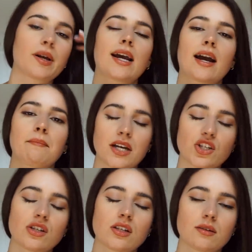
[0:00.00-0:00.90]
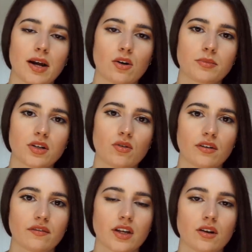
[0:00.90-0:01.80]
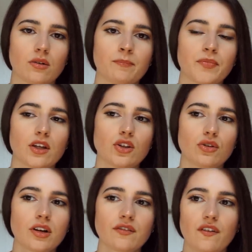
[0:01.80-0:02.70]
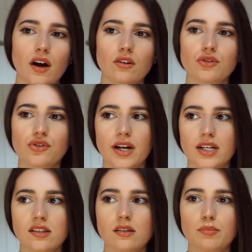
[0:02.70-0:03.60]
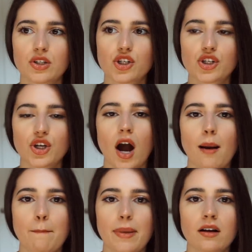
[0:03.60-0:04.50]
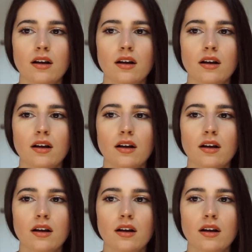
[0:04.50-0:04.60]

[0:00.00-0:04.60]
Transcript: But like I mentioned in my home decor video, you can follow trends, but shop